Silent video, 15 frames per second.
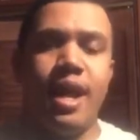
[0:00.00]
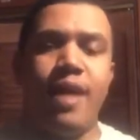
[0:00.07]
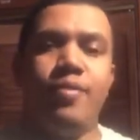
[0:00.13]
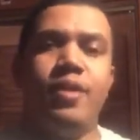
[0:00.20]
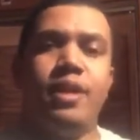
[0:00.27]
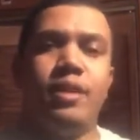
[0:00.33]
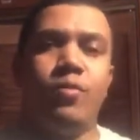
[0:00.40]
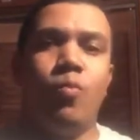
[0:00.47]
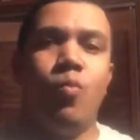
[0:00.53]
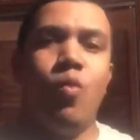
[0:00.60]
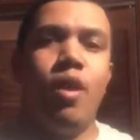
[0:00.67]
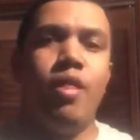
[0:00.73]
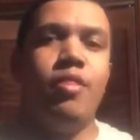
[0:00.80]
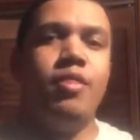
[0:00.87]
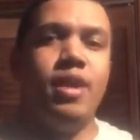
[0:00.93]
I think
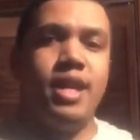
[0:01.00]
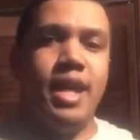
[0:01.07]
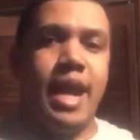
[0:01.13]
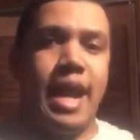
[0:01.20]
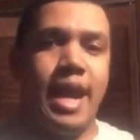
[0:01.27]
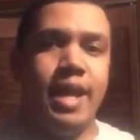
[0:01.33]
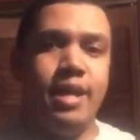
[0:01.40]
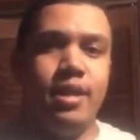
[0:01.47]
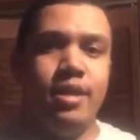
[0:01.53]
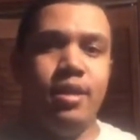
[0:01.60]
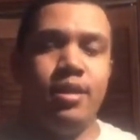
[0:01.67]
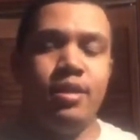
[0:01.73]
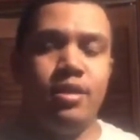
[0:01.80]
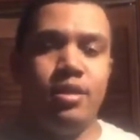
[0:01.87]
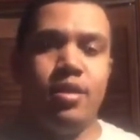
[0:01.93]
what they added,
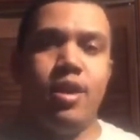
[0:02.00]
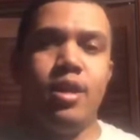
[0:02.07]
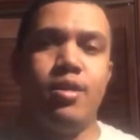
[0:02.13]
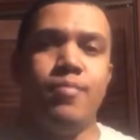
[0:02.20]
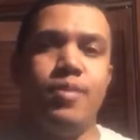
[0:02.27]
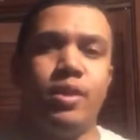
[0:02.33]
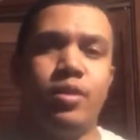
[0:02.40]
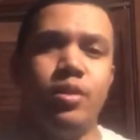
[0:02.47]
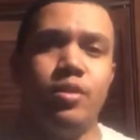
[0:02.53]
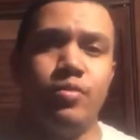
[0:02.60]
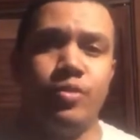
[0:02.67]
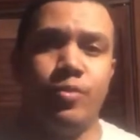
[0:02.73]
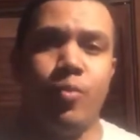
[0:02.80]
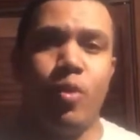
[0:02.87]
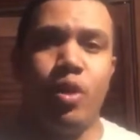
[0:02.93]
you know, they're going to do
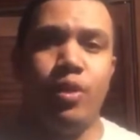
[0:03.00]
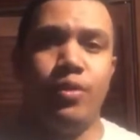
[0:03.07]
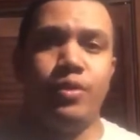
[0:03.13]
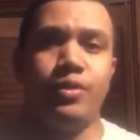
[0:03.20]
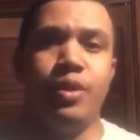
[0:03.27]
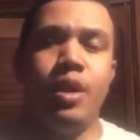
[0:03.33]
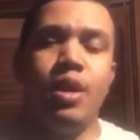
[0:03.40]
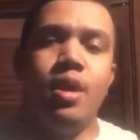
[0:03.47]
spoilers,